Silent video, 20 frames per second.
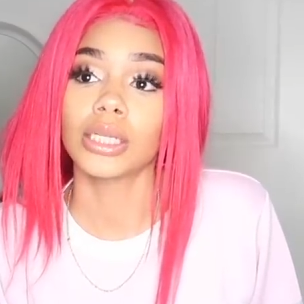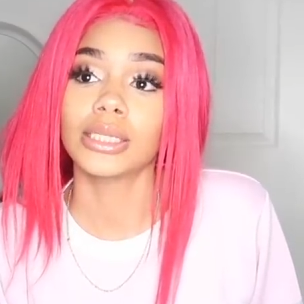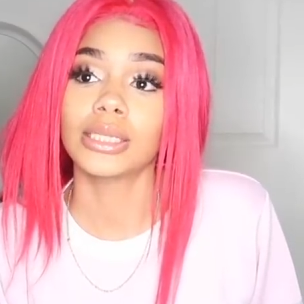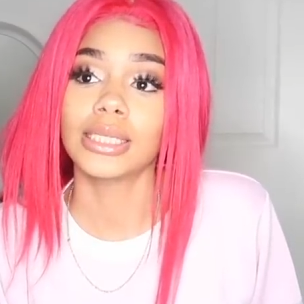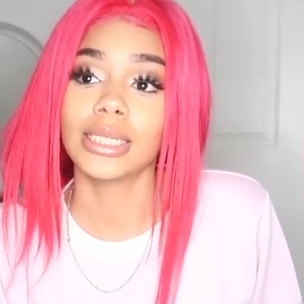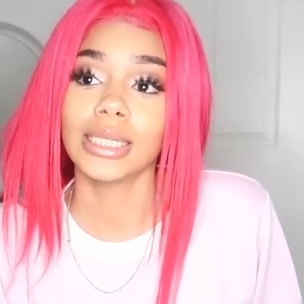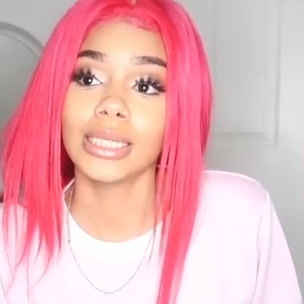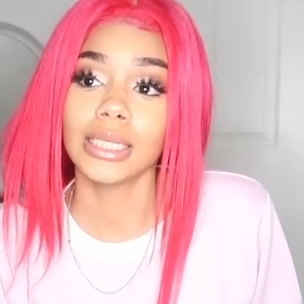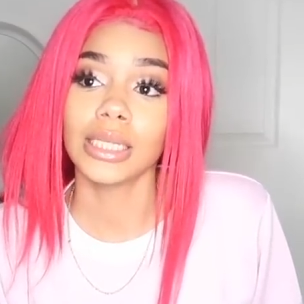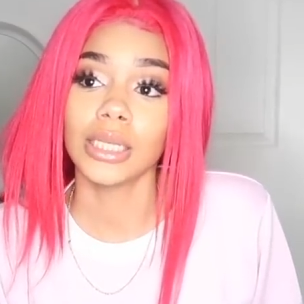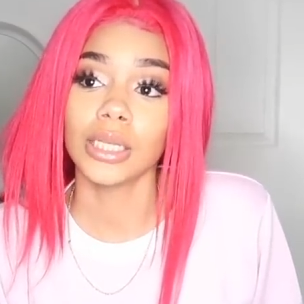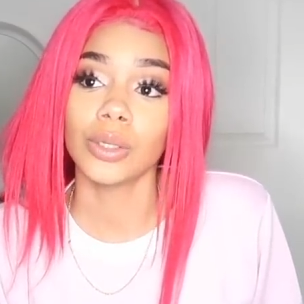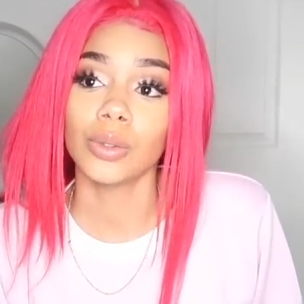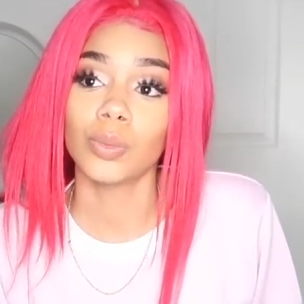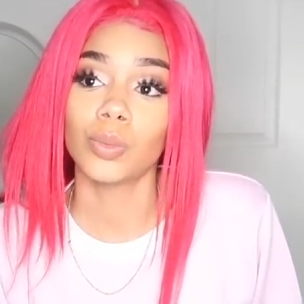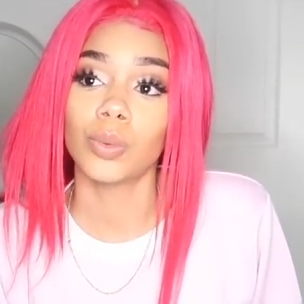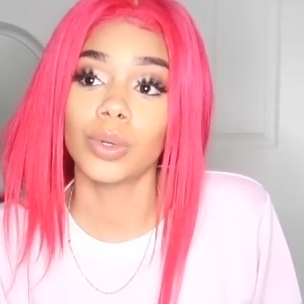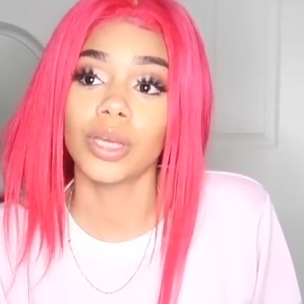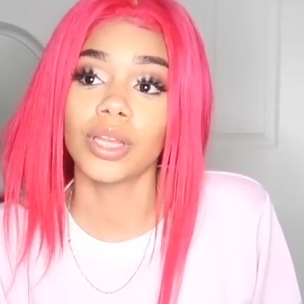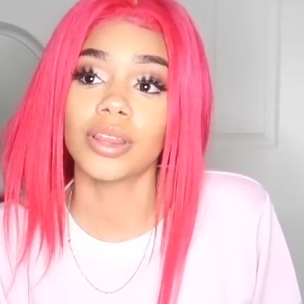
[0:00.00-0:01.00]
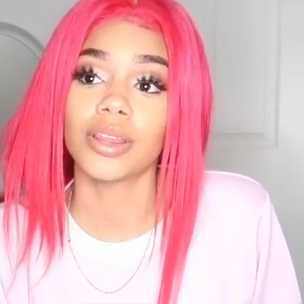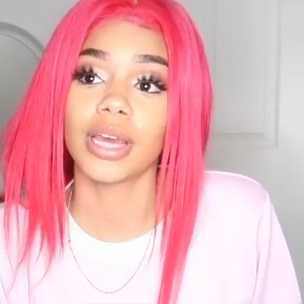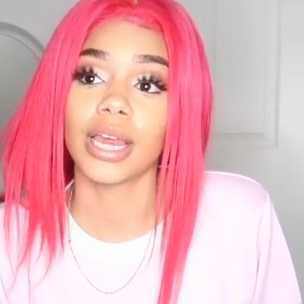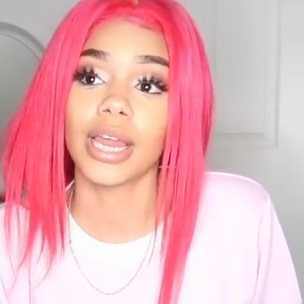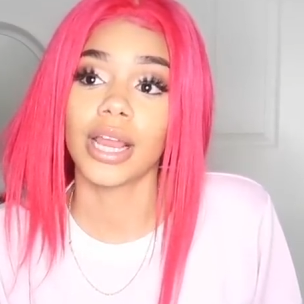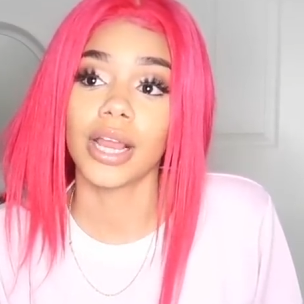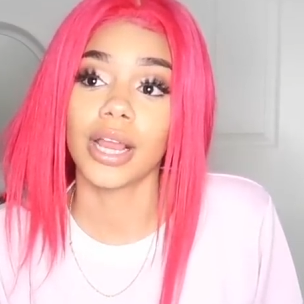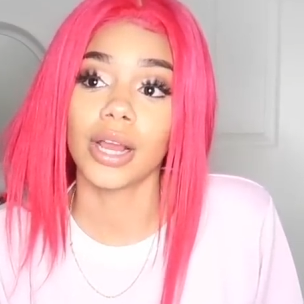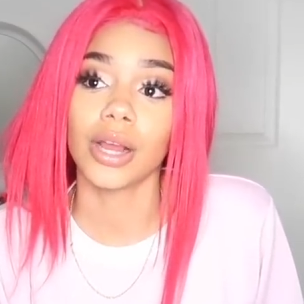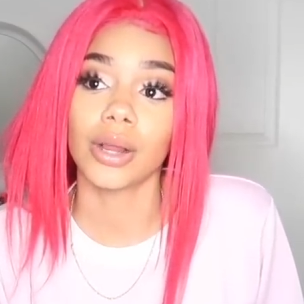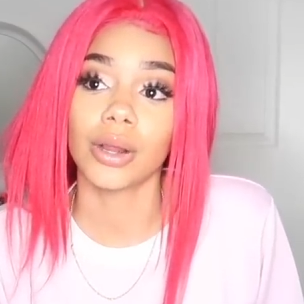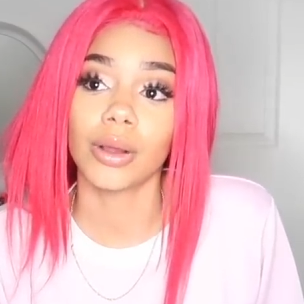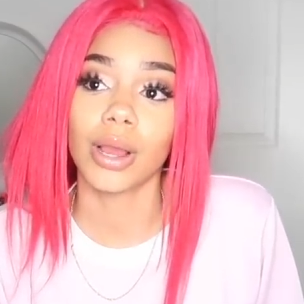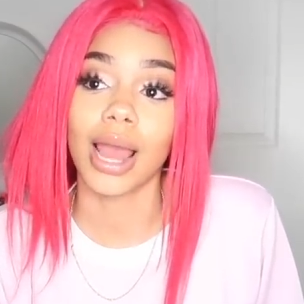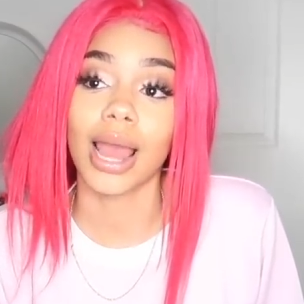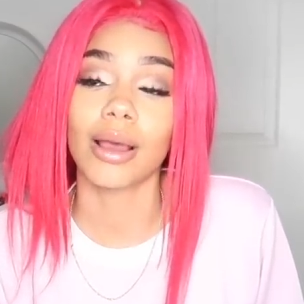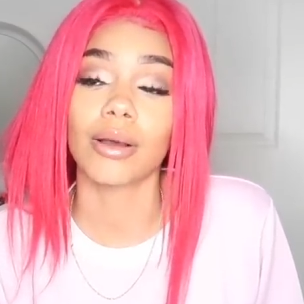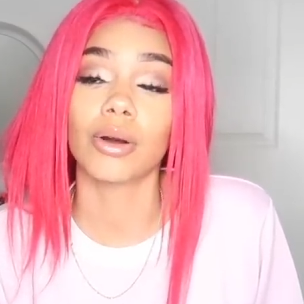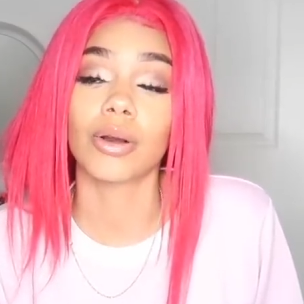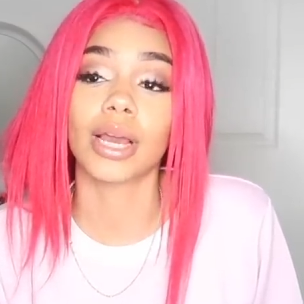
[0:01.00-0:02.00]
dealing with hair,
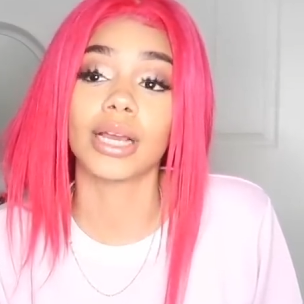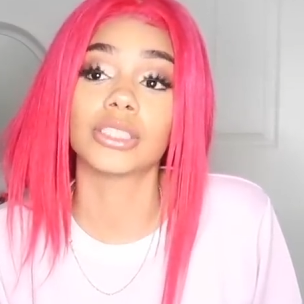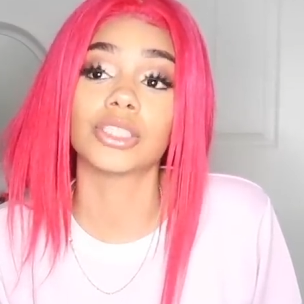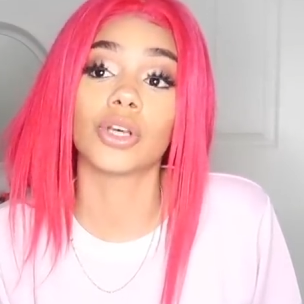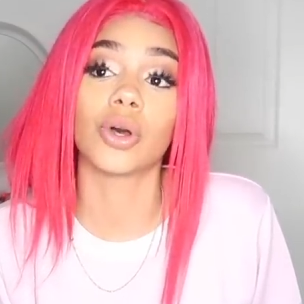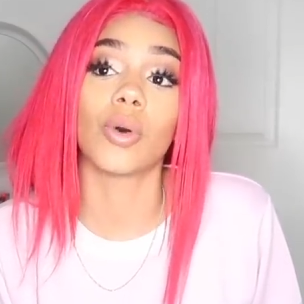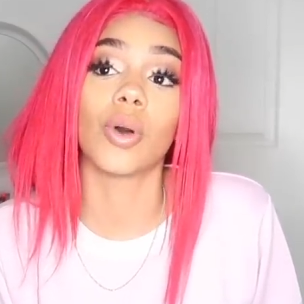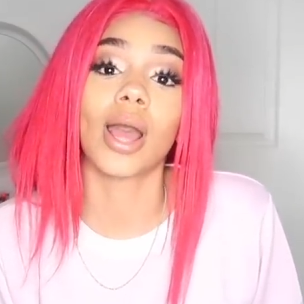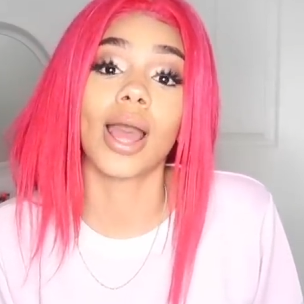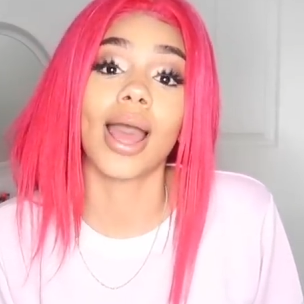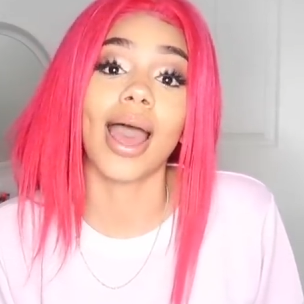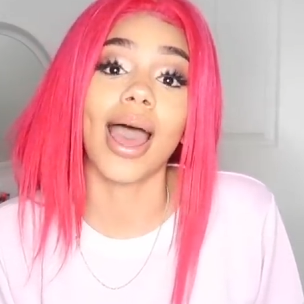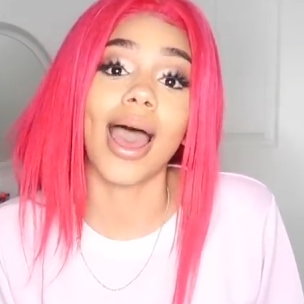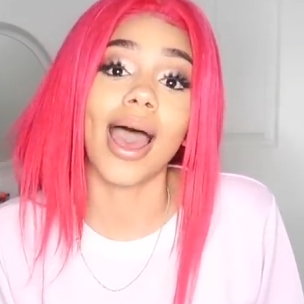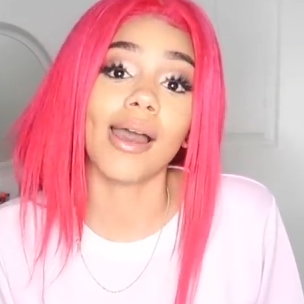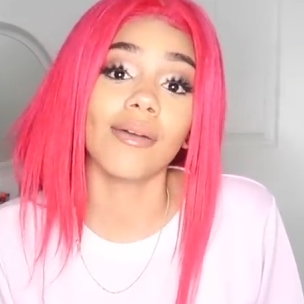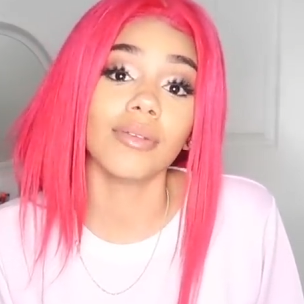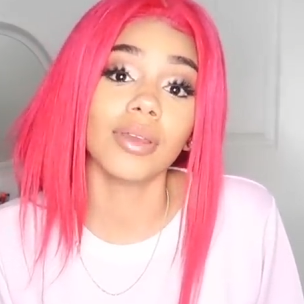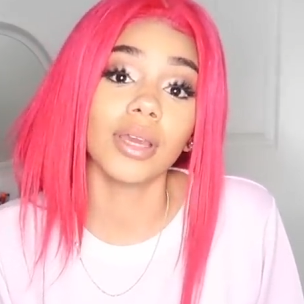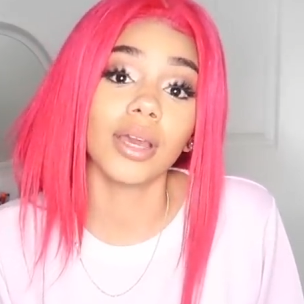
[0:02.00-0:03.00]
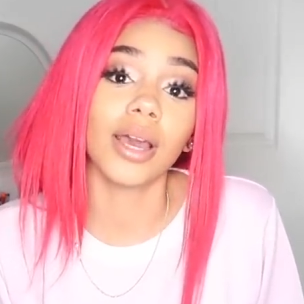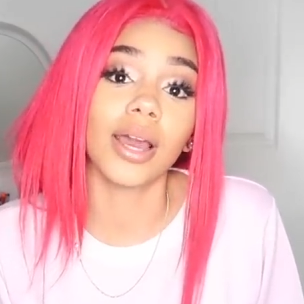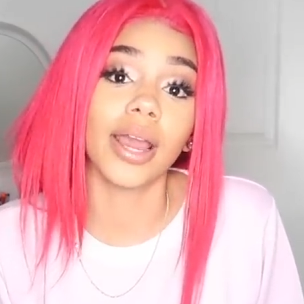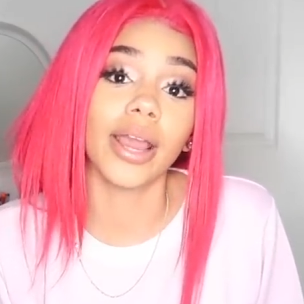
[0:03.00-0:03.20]
okay, so having a